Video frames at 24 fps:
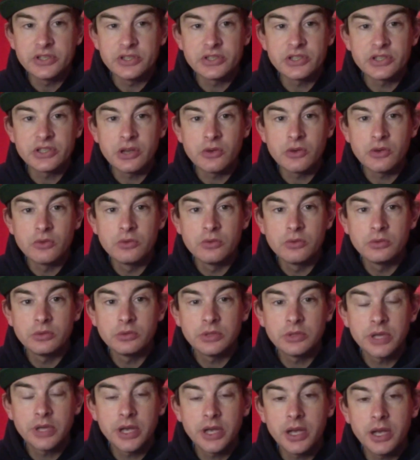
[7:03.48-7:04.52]
in the sole,
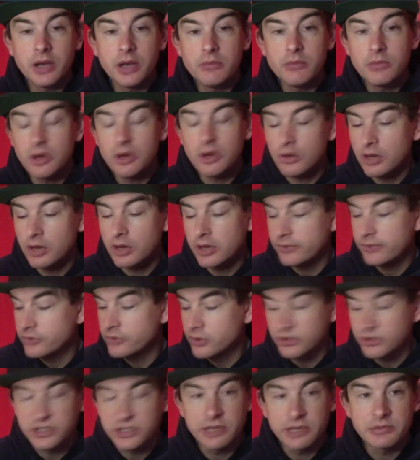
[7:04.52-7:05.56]
I
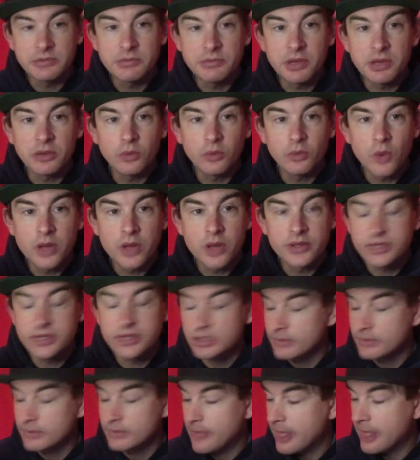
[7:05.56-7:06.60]
have not slipped a pedal
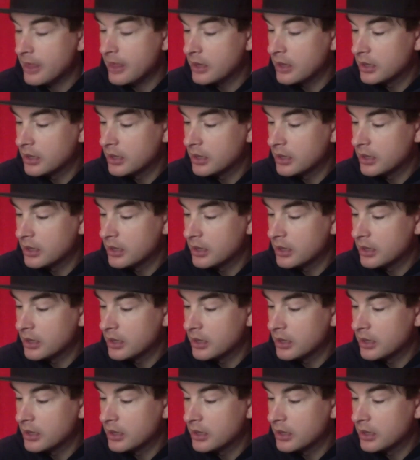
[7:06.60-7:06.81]
once.